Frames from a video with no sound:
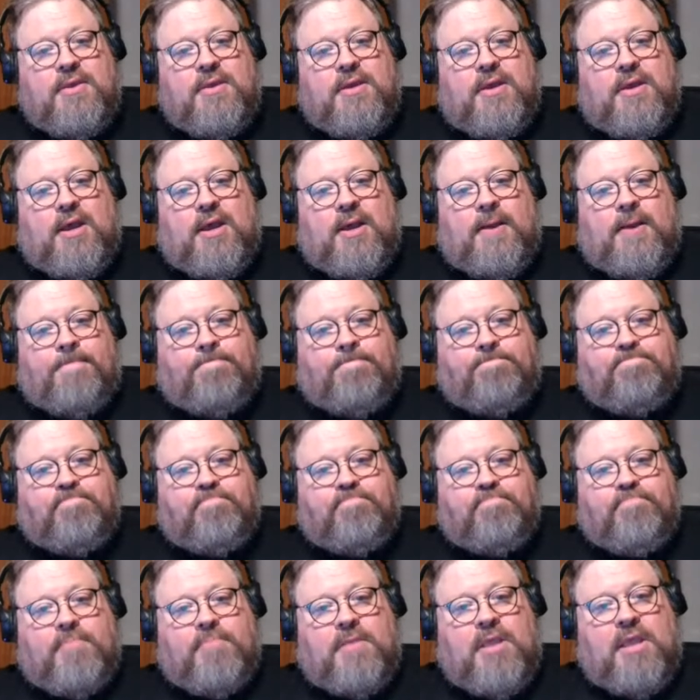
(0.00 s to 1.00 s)

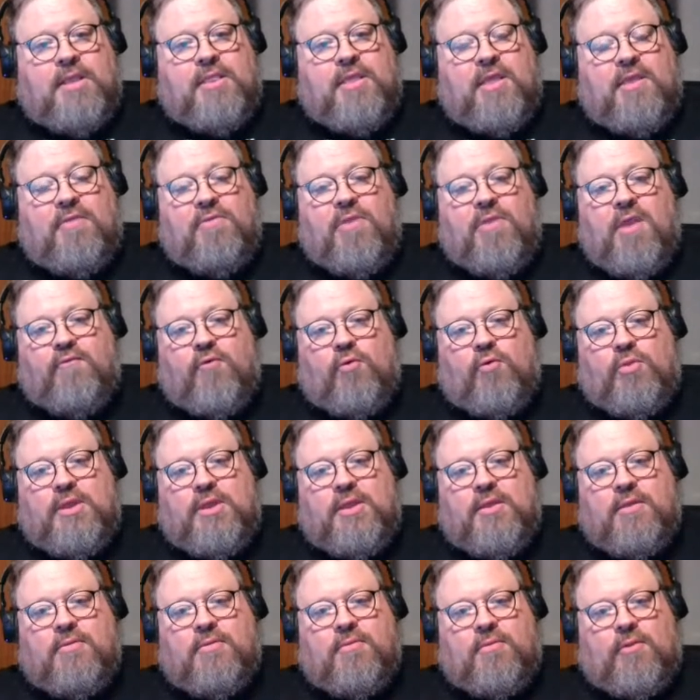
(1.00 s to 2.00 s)
and never
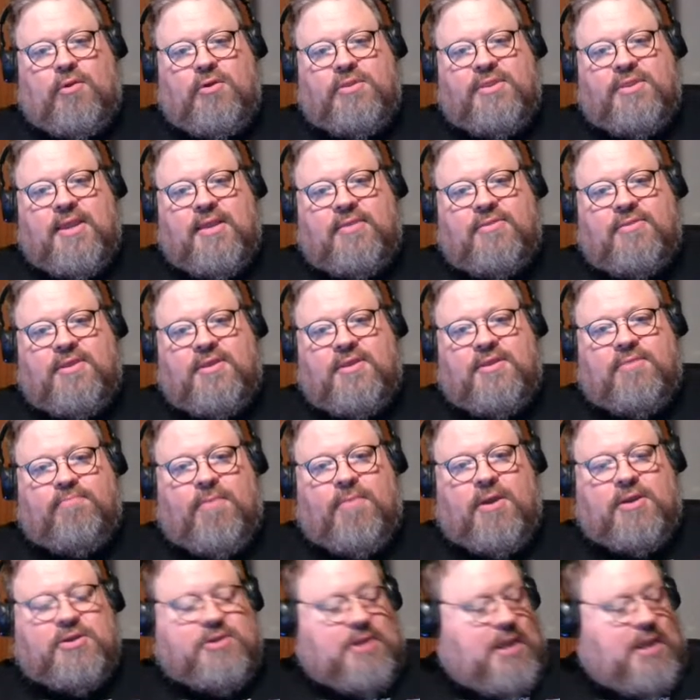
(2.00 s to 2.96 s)
really looked at these much.